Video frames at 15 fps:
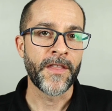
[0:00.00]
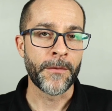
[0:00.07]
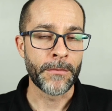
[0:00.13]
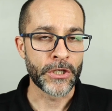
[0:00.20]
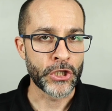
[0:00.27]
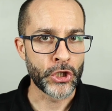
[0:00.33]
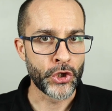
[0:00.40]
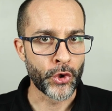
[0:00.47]
the
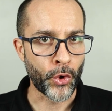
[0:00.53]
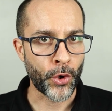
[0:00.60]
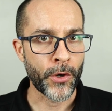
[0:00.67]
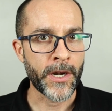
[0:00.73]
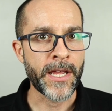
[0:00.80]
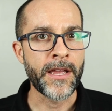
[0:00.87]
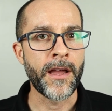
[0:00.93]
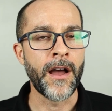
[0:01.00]

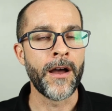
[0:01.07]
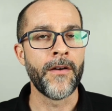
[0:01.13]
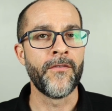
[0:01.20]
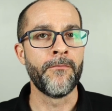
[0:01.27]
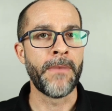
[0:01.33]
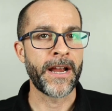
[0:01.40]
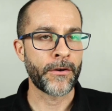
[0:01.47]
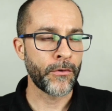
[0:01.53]
majority
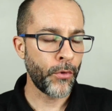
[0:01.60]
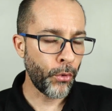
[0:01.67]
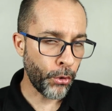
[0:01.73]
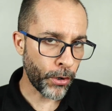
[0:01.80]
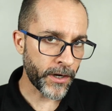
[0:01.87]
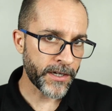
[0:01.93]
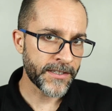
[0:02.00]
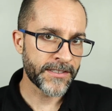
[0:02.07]
of
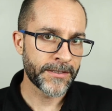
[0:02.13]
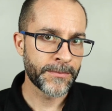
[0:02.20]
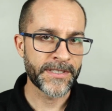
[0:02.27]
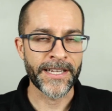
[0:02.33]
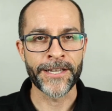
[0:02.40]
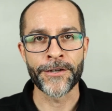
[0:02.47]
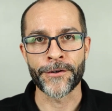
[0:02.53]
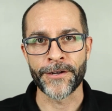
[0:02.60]

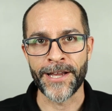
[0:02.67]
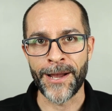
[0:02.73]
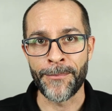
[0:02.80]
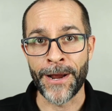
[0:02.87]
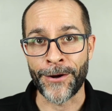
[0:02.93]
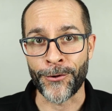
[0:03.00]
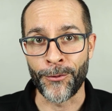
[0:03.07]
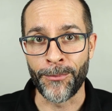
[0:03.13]
microorganisms in your gut
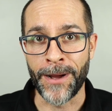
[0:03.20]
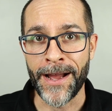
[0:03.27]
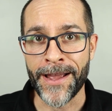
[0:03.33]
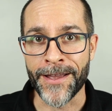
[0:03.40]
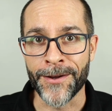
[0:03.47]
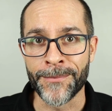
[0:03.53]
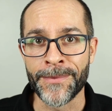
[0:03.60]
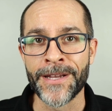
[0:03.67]

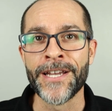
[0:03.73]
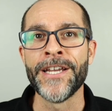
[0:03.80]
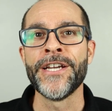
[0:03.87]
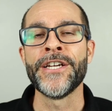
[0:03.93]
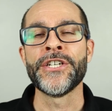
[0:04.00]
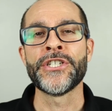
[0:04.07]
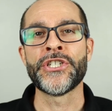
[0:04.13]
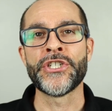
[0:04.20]
microbiome
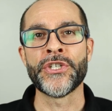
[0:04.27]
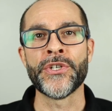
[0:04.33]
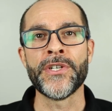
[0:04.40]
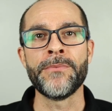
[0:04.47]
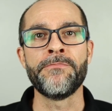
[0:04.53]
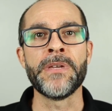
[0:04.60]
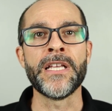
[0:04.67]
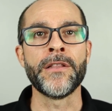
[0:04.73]

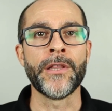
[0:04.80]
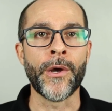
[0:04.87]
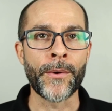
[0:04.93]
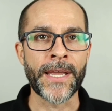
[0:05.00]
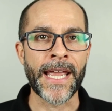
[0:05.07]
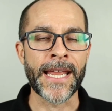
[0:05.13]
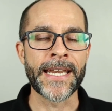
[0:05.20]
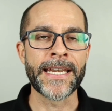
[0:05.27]
should be
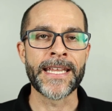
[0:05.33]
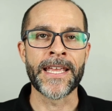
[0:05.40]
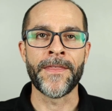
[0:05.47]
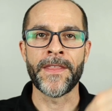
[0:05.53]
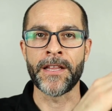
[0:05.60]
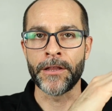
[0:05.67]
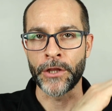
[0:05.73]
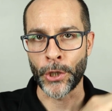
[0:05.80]
located
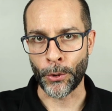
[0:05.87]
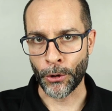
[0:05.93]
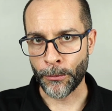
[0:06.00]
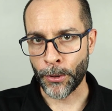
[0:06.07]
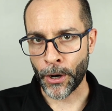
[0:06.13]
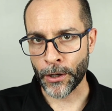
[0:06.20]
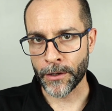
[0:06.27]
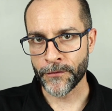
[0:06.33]
in the lower
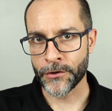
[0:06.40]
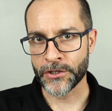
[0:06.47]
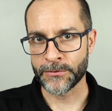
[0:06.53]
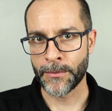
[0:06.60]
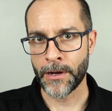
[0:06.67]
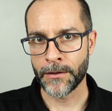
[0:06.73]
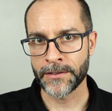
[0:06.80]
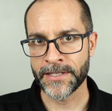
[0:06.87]
part of your
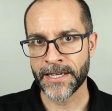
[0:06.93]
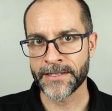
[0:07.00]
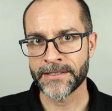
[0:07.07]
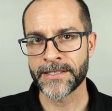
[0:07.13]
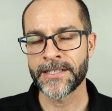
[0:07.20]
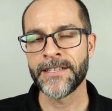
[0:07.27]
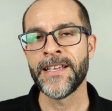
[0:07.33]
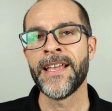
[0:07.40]
small
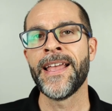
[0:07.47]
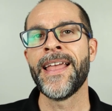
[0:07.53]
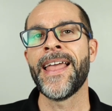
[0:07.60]
intestine